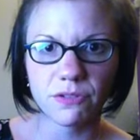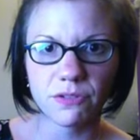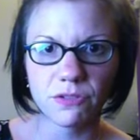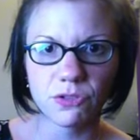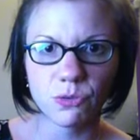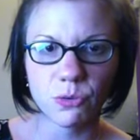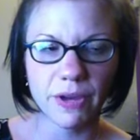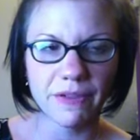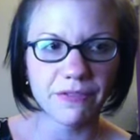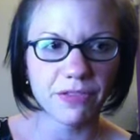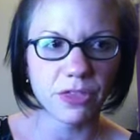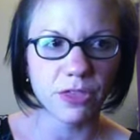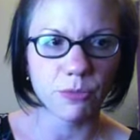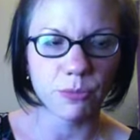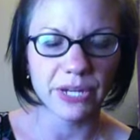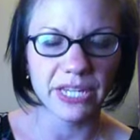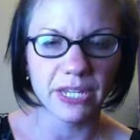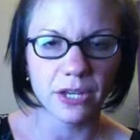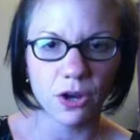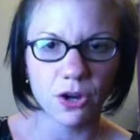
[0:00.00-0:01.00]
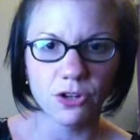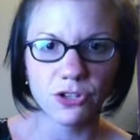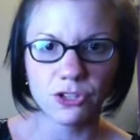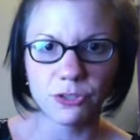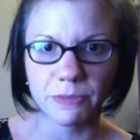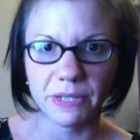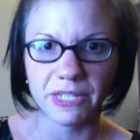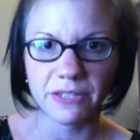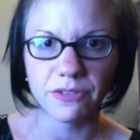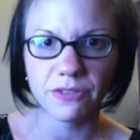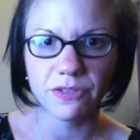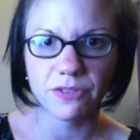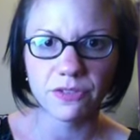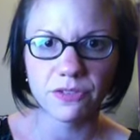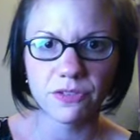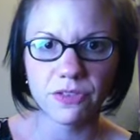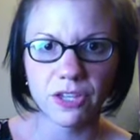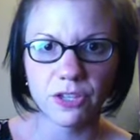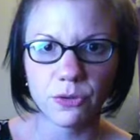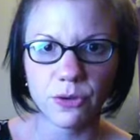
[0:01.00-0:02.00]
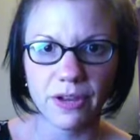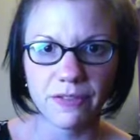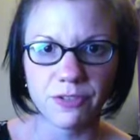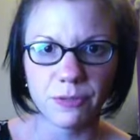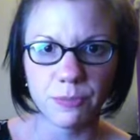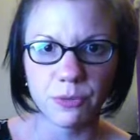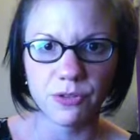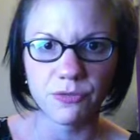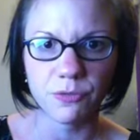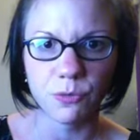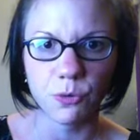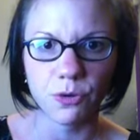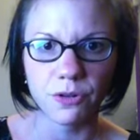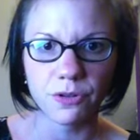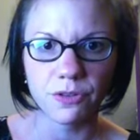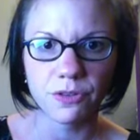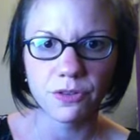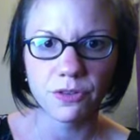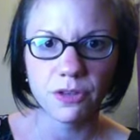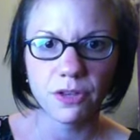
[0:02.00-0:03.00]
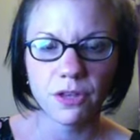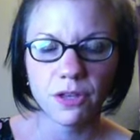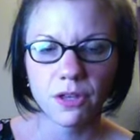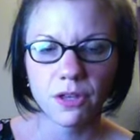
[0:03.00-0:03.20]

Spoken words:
you have 3 arguments that you have to put forth.